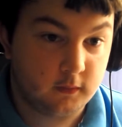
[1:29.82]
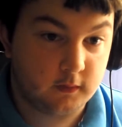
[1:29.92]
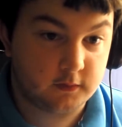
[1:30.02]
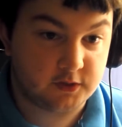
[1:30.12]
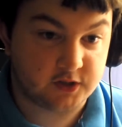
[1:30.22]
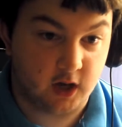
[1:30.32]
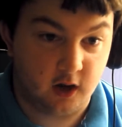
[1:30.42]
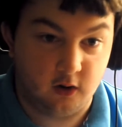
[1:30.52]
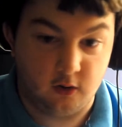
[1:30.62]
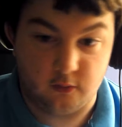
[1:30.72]

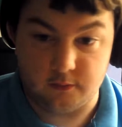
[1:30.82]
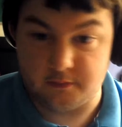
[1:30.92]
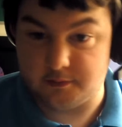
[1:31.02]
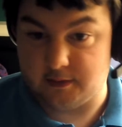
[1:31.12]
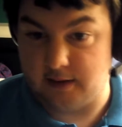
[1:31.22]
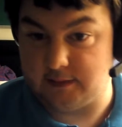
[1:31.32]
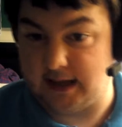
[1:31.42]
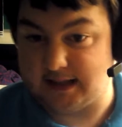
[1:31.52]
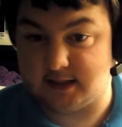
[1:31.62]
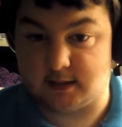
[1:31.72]
So now
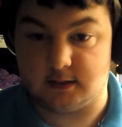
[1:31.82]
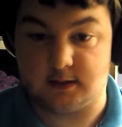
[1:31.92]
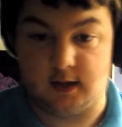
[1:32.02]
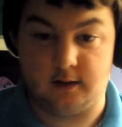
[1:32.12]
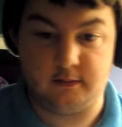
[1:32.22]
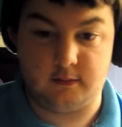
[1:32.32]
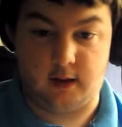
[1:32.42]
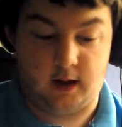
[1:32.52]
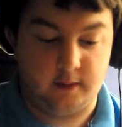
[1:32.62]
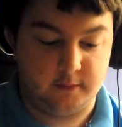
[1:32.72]
that's done,
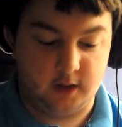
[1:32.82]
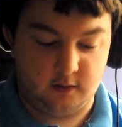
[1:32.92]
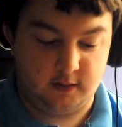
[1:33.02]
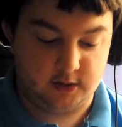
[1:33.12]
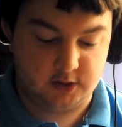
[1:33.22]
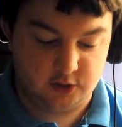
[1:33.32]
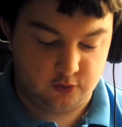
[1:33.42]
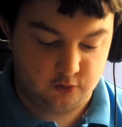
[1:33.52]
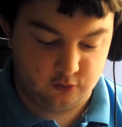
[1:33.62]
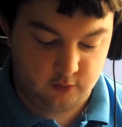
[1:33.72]
I'm going
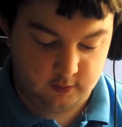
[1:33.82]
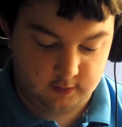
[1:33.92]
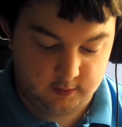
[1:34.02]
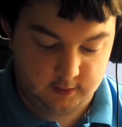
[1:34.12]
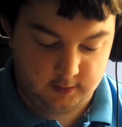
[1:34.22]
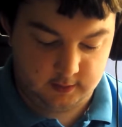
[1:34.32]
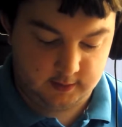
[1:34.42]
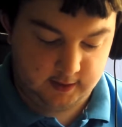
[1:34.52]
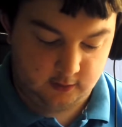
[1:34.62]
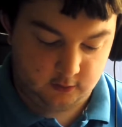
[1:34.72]
to
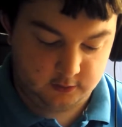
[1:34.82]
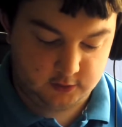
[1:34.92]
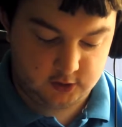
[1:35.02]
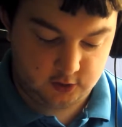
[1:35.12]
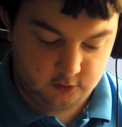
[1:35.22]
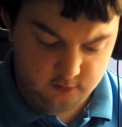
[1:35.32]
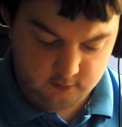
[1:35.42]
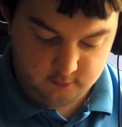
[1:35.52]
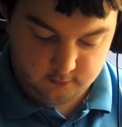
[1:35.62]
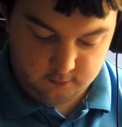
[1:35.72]
get on to
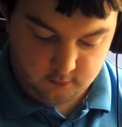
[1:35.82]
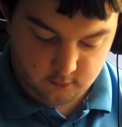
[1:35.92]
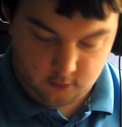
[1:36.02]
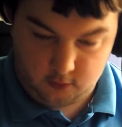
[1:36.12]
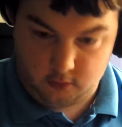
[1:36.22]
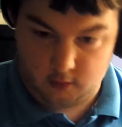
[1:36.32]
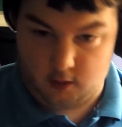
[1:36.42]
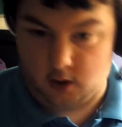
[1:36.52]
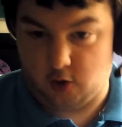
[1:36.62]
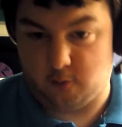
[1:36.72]

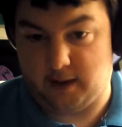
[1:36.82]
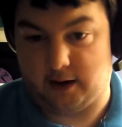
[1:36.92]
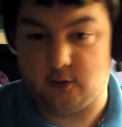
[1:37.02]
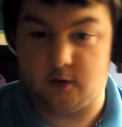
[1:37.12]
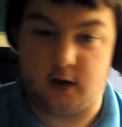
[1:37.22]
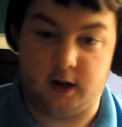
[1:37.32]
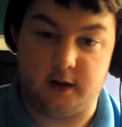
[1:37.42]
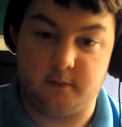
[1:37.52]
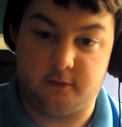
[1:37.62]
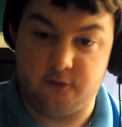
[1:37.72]
Old Man Hawkeye
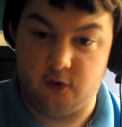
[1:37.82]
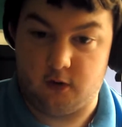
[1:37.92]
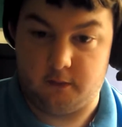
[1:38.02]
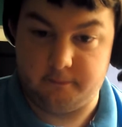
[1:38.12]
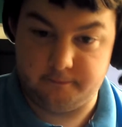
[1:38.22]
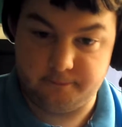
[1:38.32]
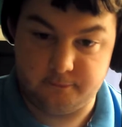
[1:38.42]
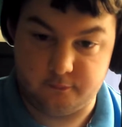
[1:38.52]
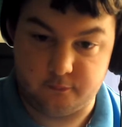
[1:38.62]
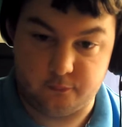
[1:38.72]
number 4,
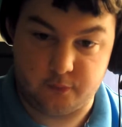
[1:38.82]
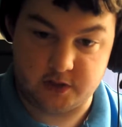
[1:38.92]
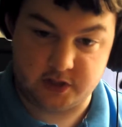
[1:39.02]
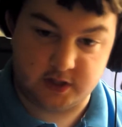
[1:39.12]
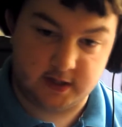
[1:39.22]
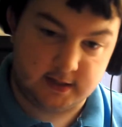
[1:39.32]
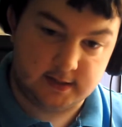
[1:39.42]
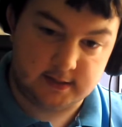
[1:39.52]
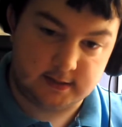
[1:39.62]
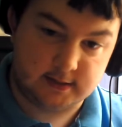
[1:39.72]
which
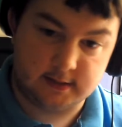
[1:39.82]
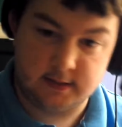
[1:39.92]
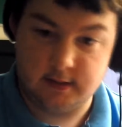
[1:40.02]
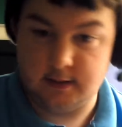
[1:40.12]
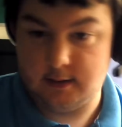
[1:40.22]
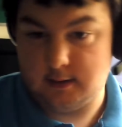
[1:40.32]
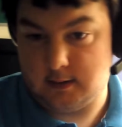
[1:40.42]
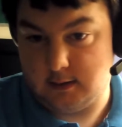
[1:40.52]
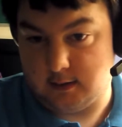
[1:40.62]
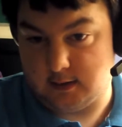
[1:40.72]
is
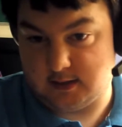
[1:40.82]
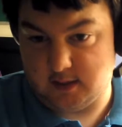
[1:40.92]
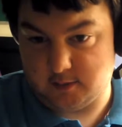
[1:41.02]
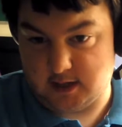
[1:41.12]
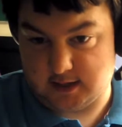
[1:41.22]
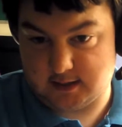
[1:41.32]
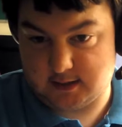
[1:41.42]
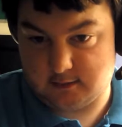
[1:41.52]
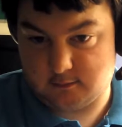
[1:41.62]
the subject